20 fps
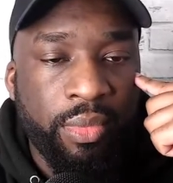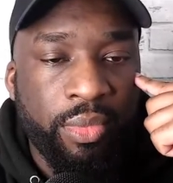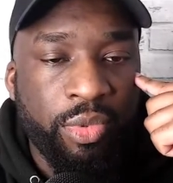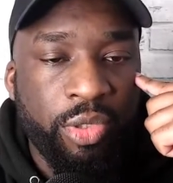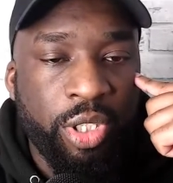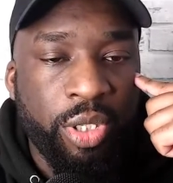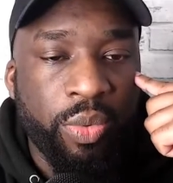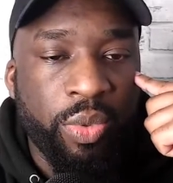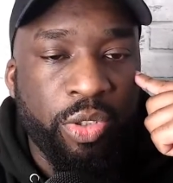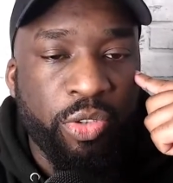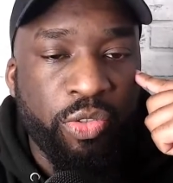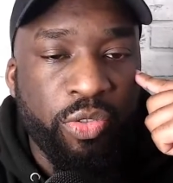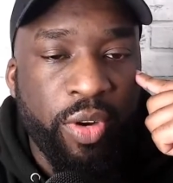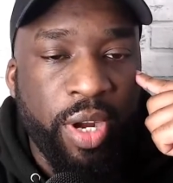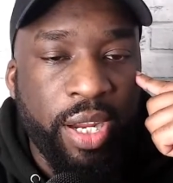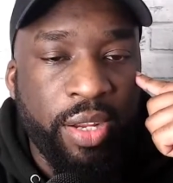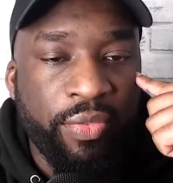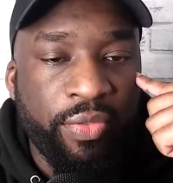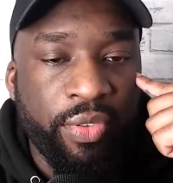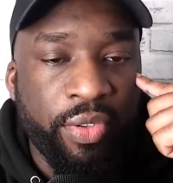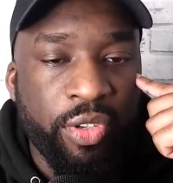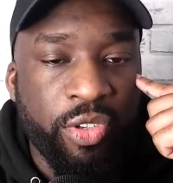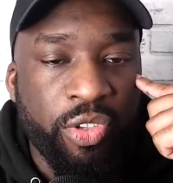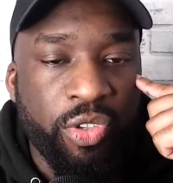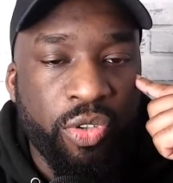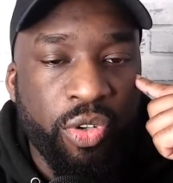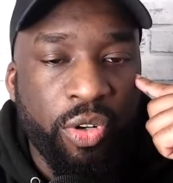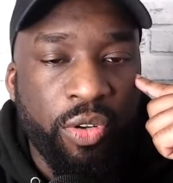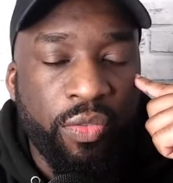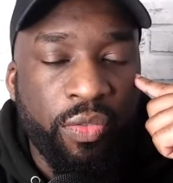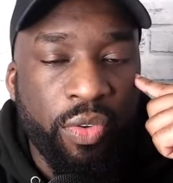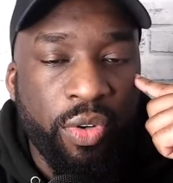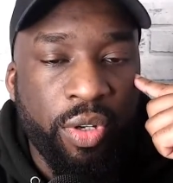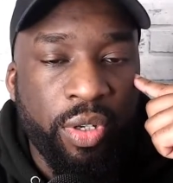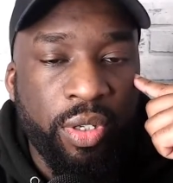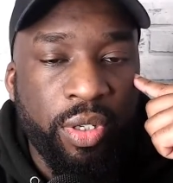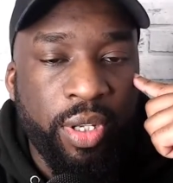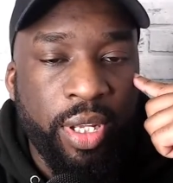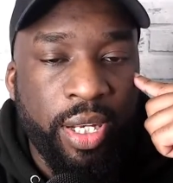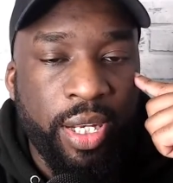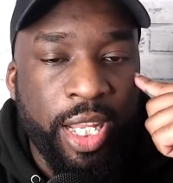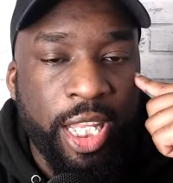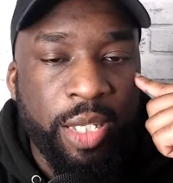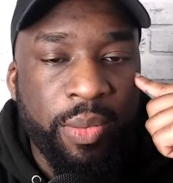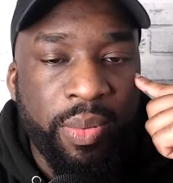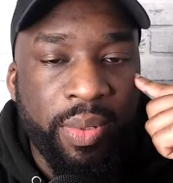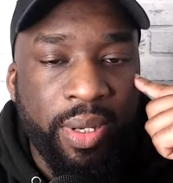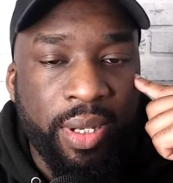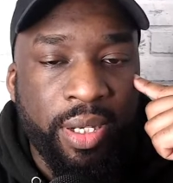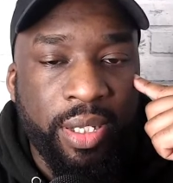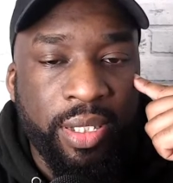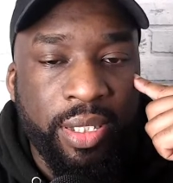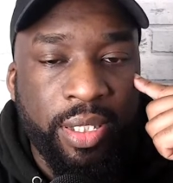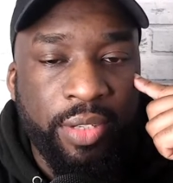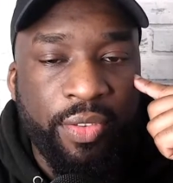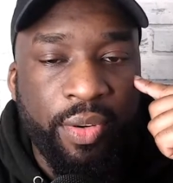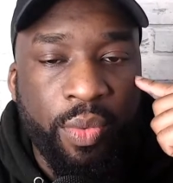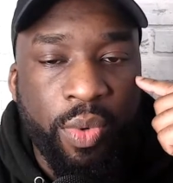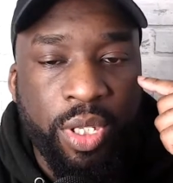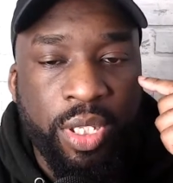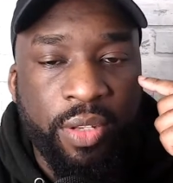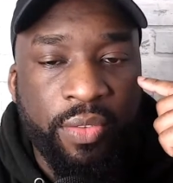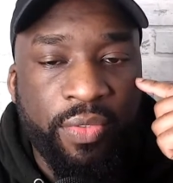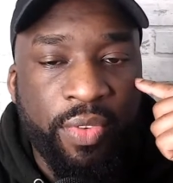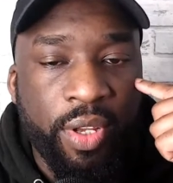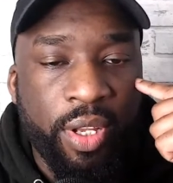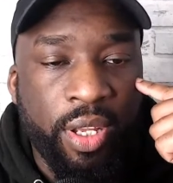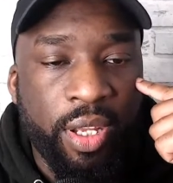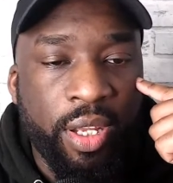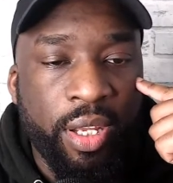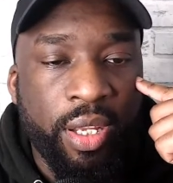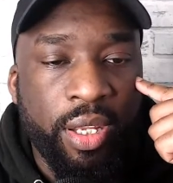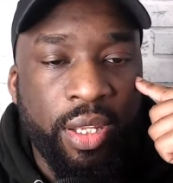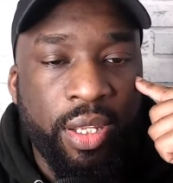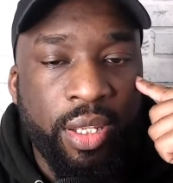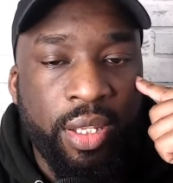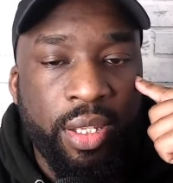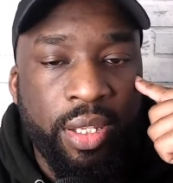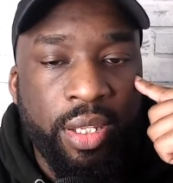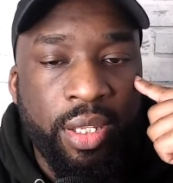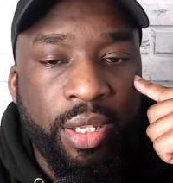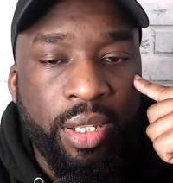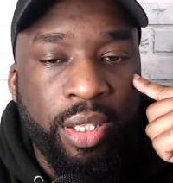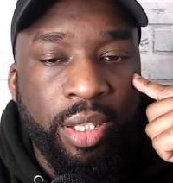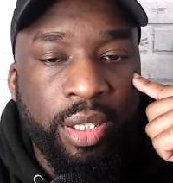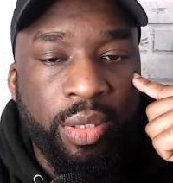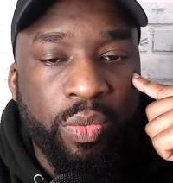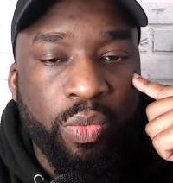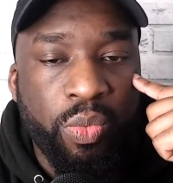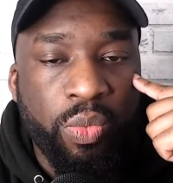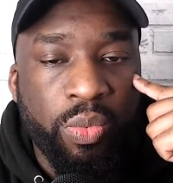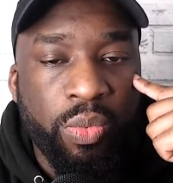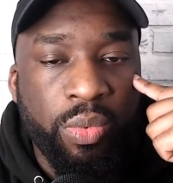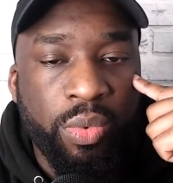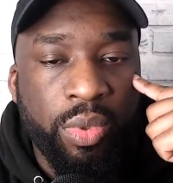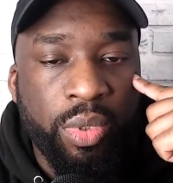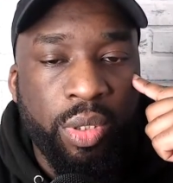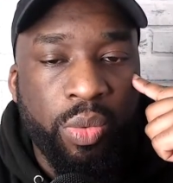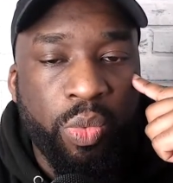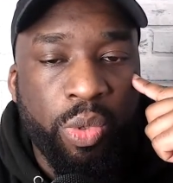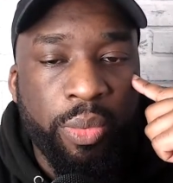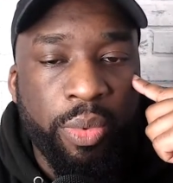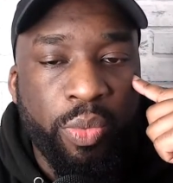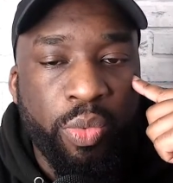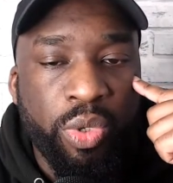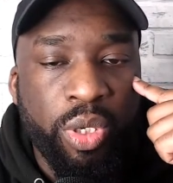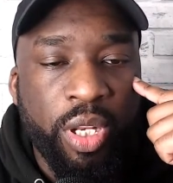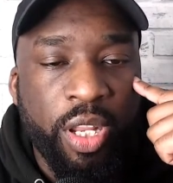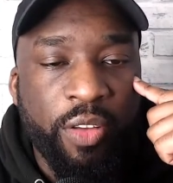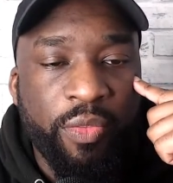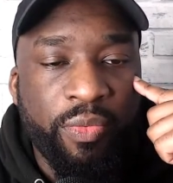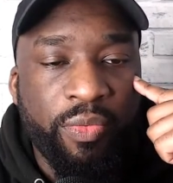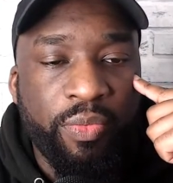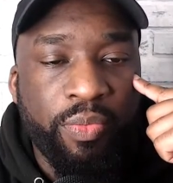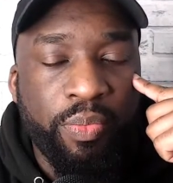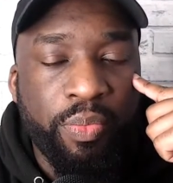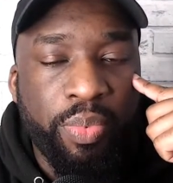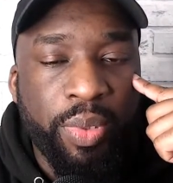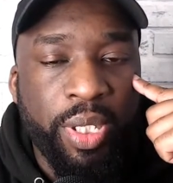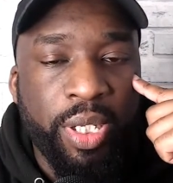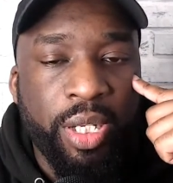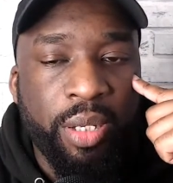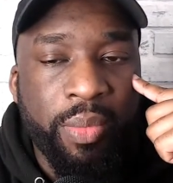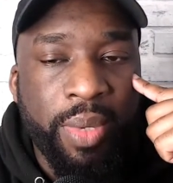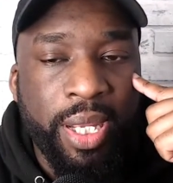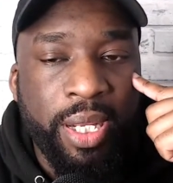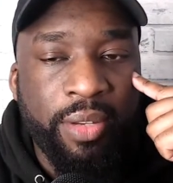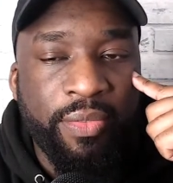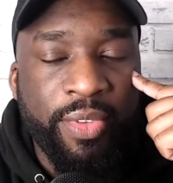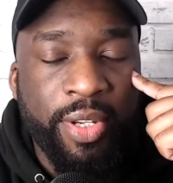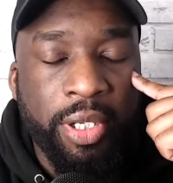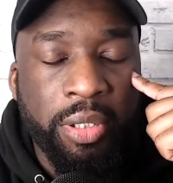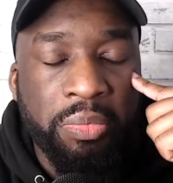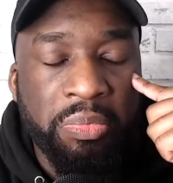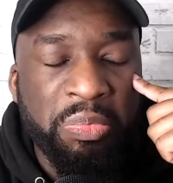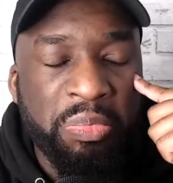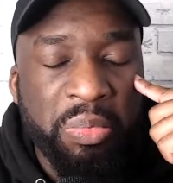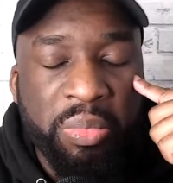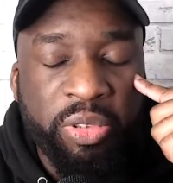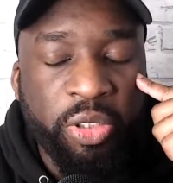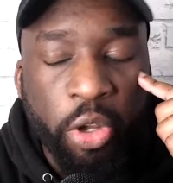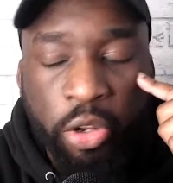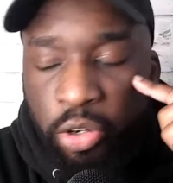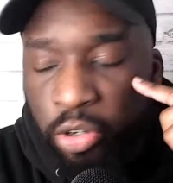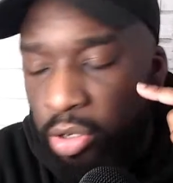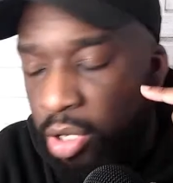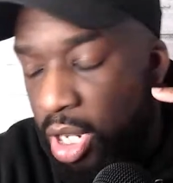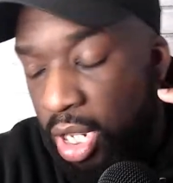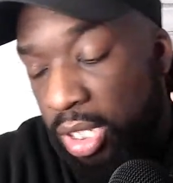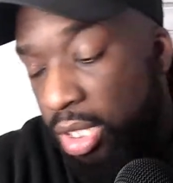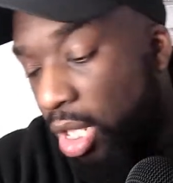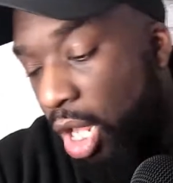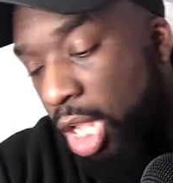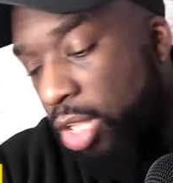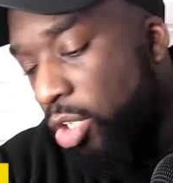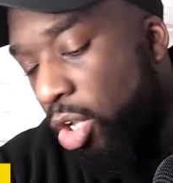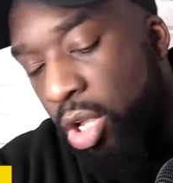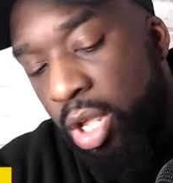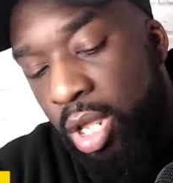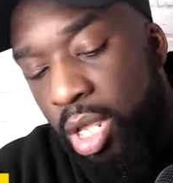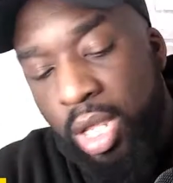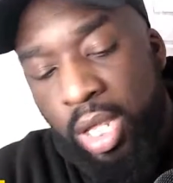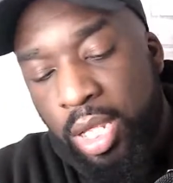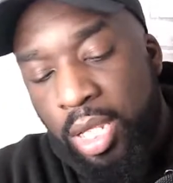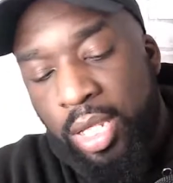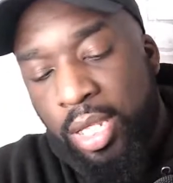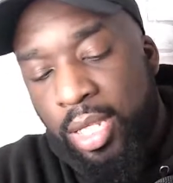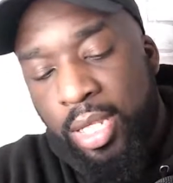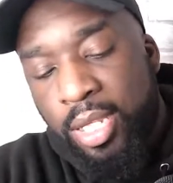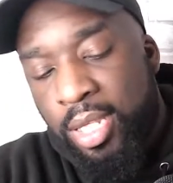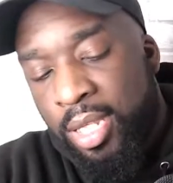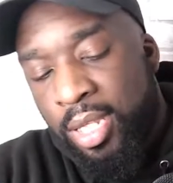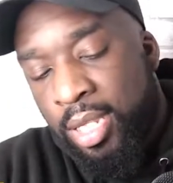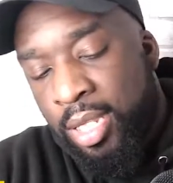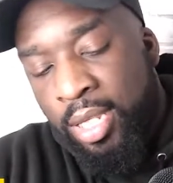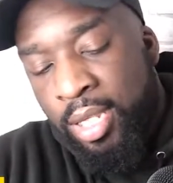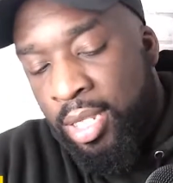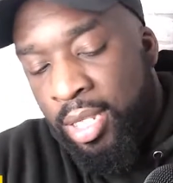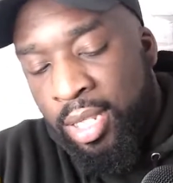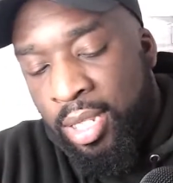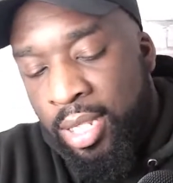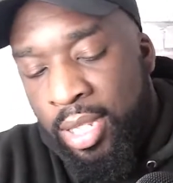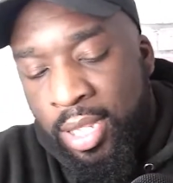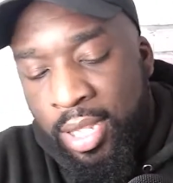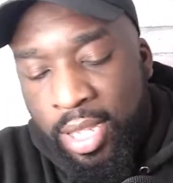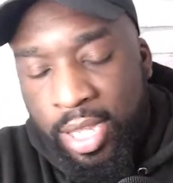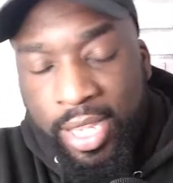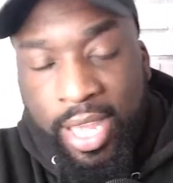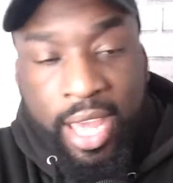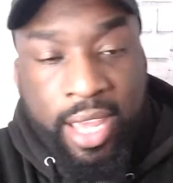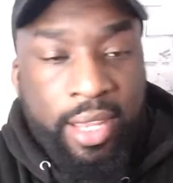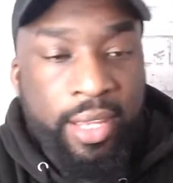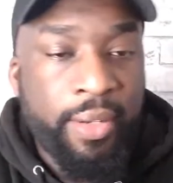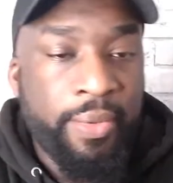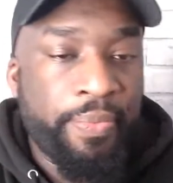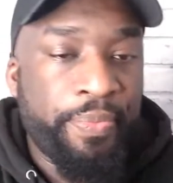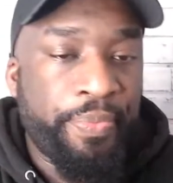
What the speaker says: She was great for the short run, and let's be honest, if it wasn't for her, the women wouldn't have been in the main event. Don't know. I don't. Okay.